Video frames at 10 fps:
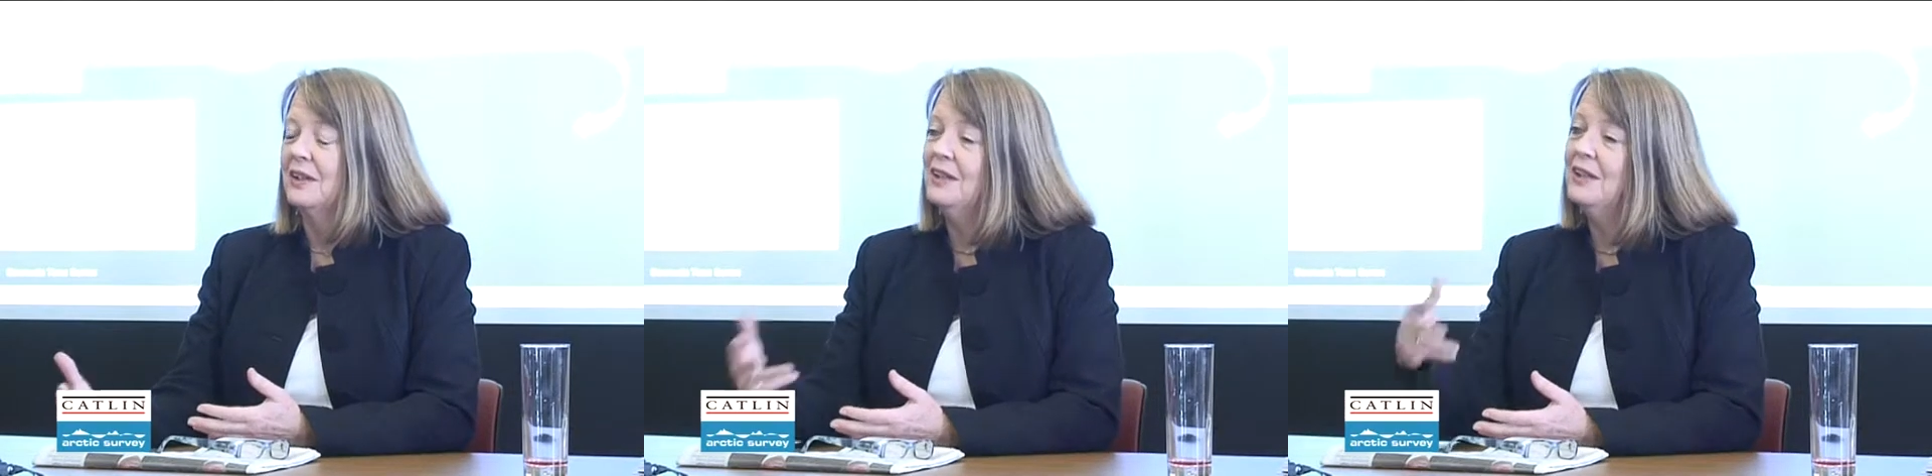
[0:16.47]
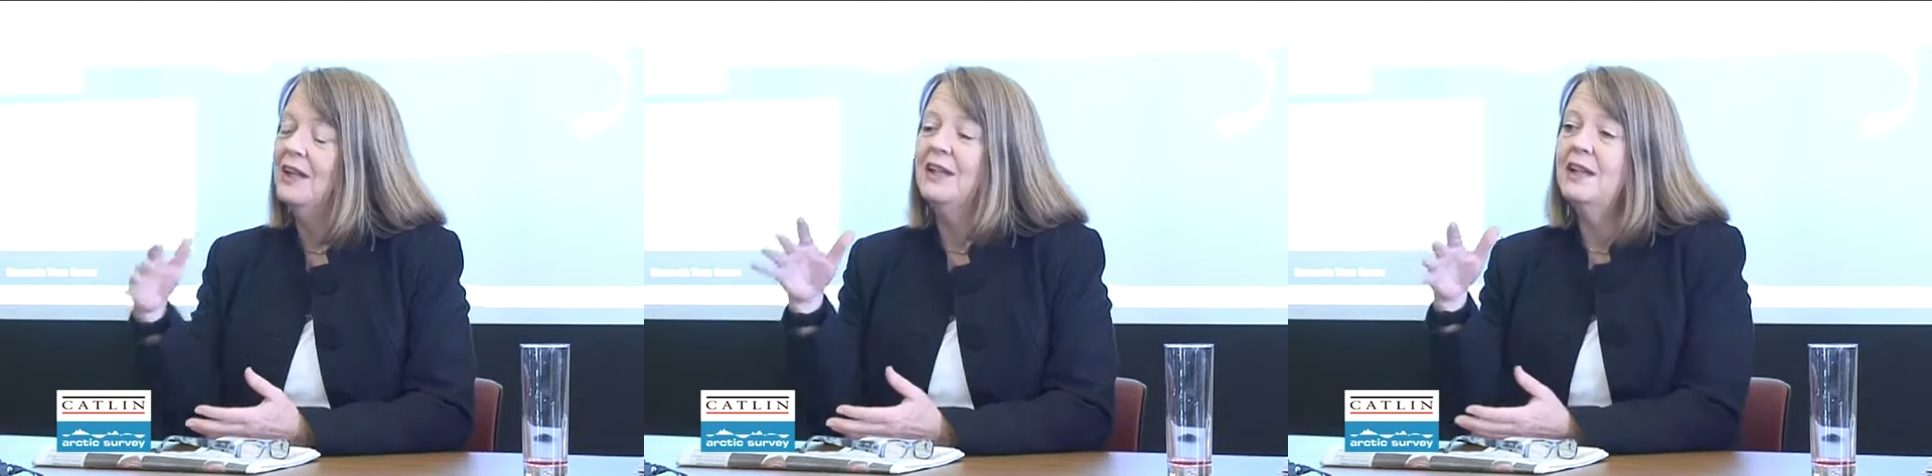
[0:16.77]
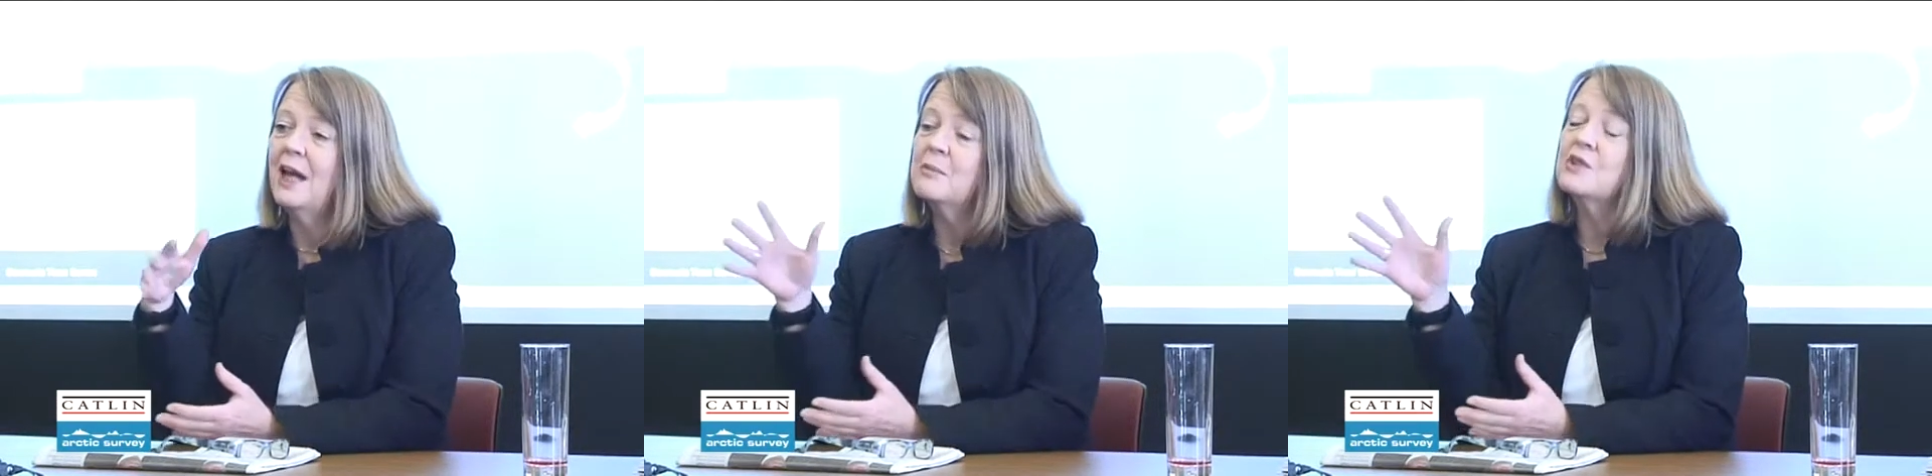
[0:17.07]
in
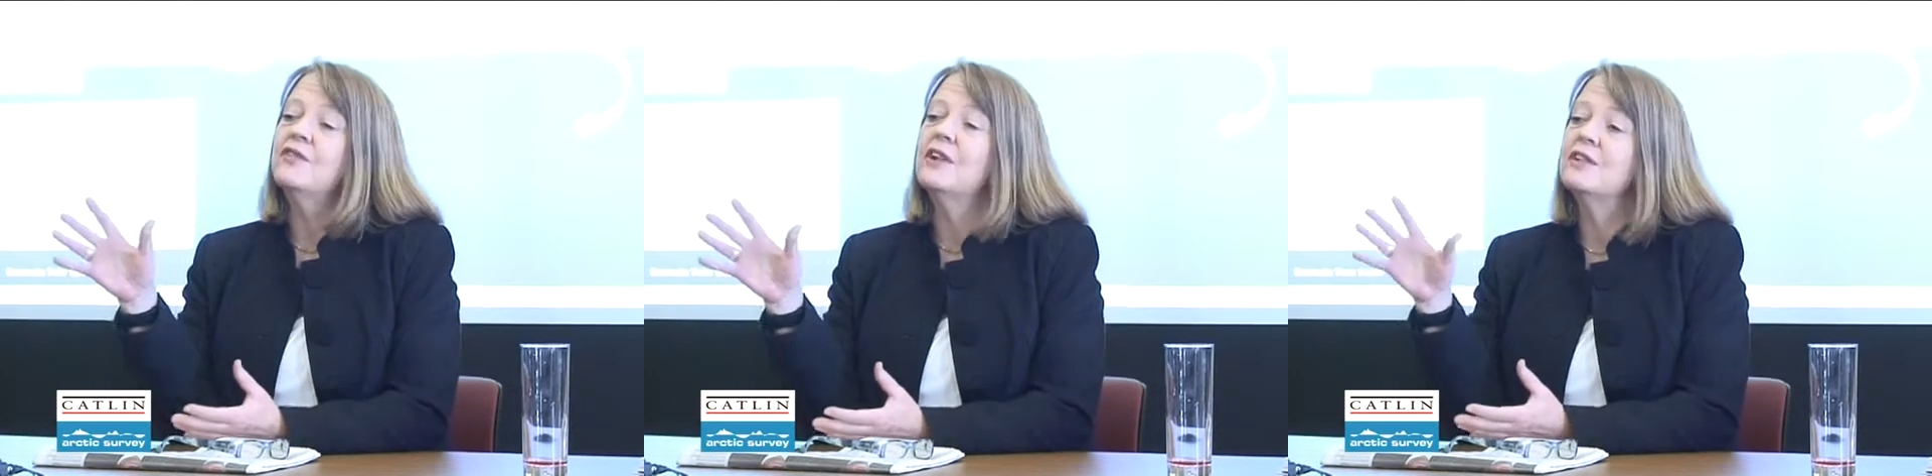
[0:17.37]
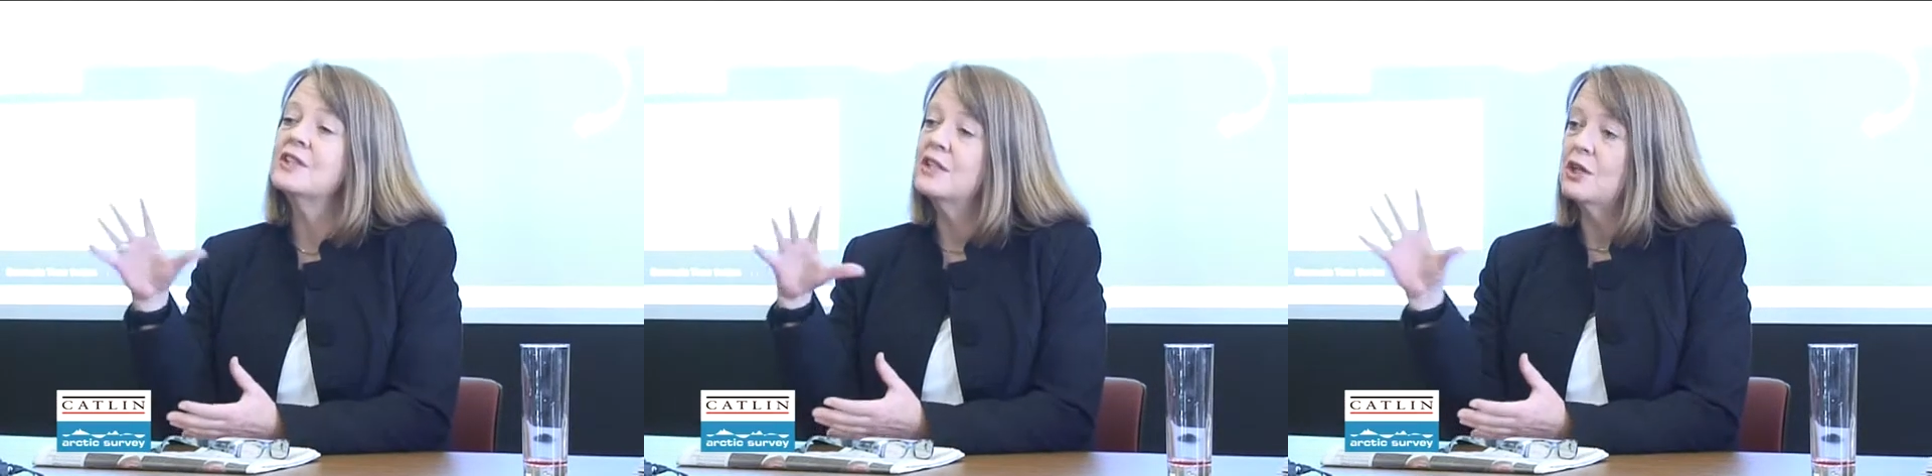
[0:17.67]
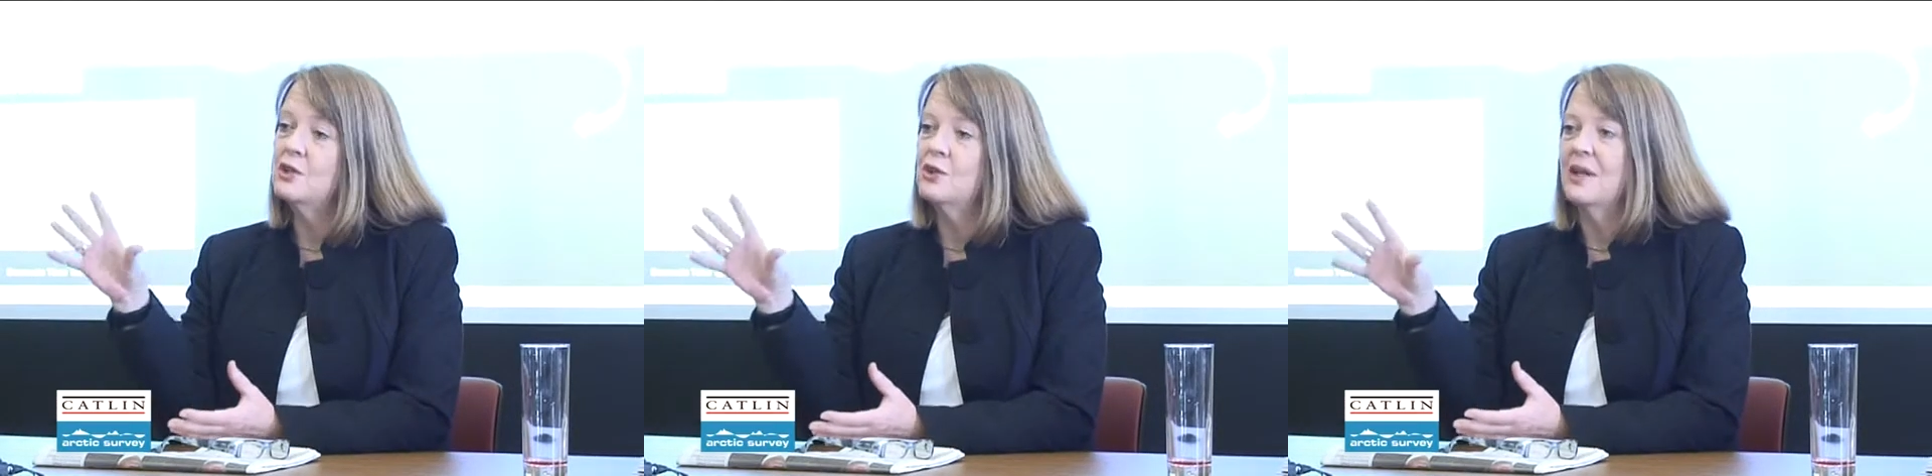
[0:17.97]
the atmosphere, the
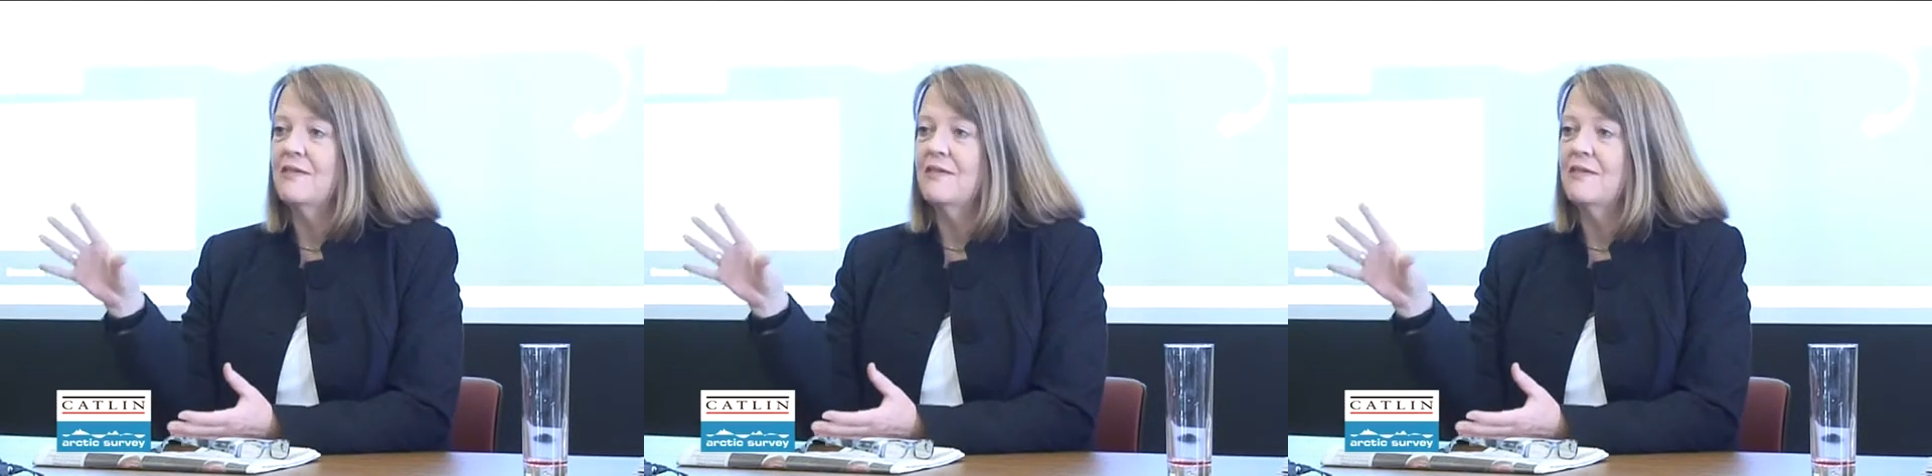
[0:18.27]
CO2